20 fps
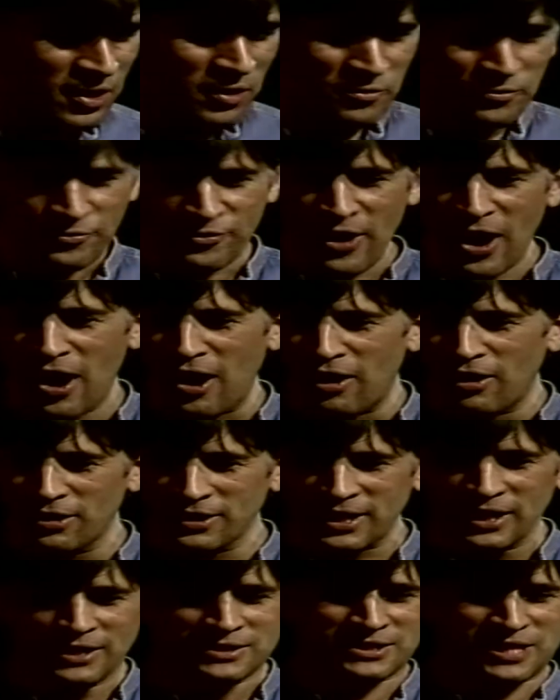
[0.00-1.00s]

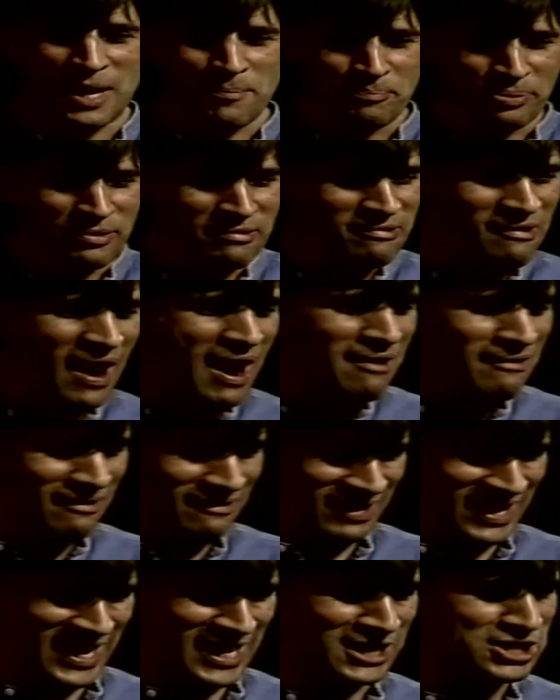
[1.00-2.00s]
Frog
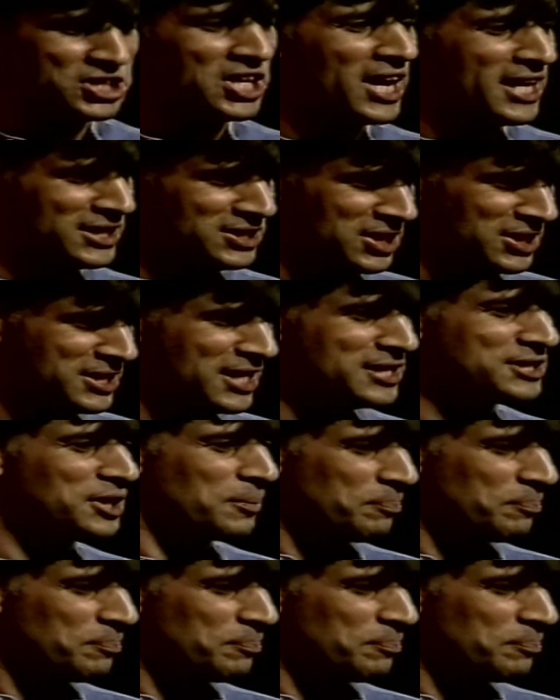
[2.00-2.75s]
temporarily changes into